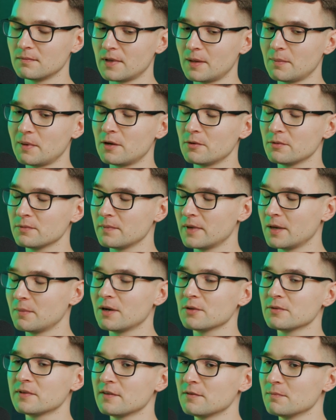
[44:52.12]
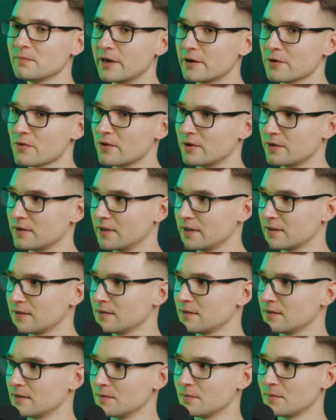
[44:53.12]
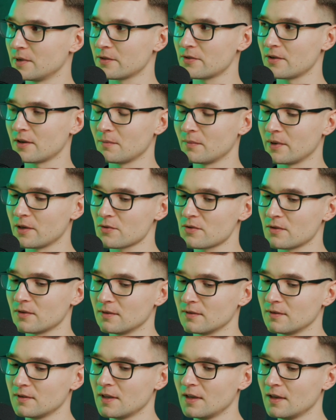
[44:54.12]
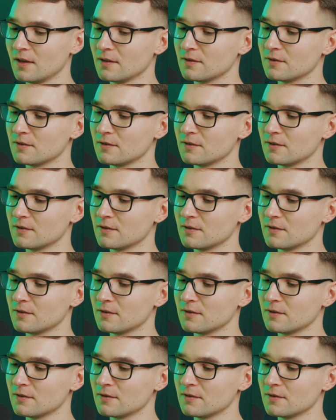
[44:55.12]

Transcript: about this merger that Maciek mentioned.